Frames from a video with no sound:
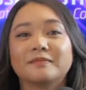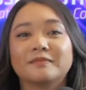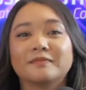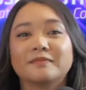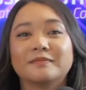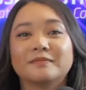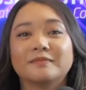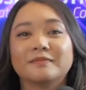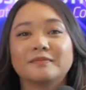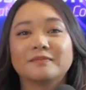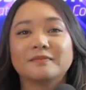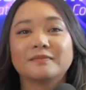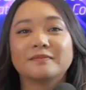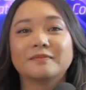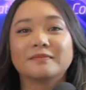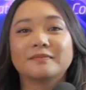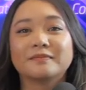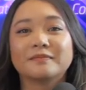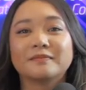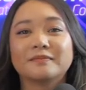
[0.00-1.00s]

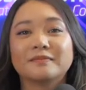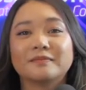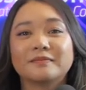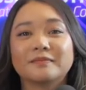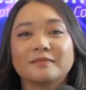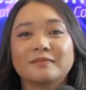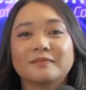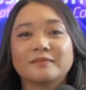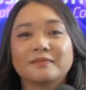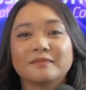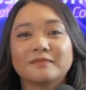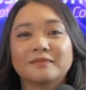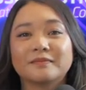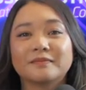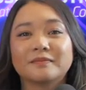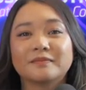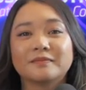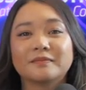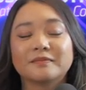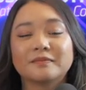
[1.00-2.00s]

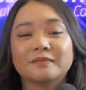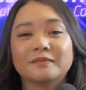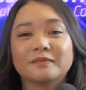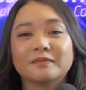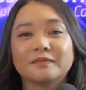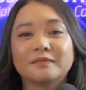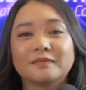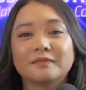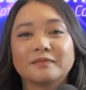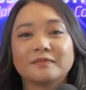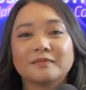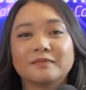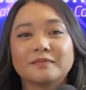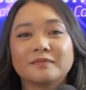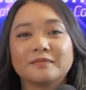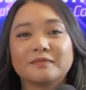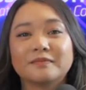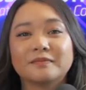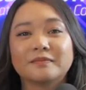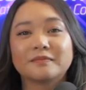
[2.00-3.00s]

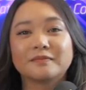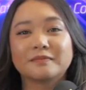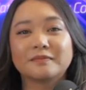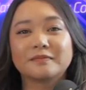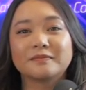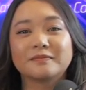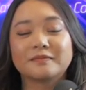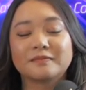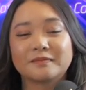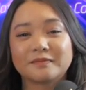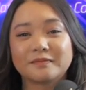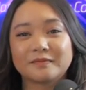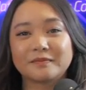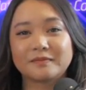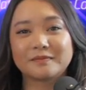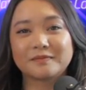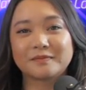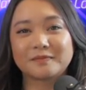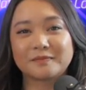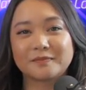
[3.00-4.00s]

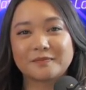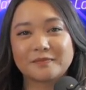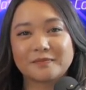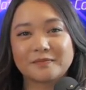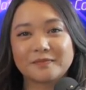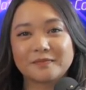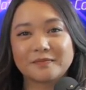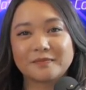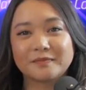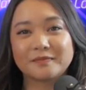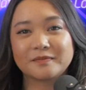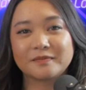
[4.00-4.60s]
(not speaking)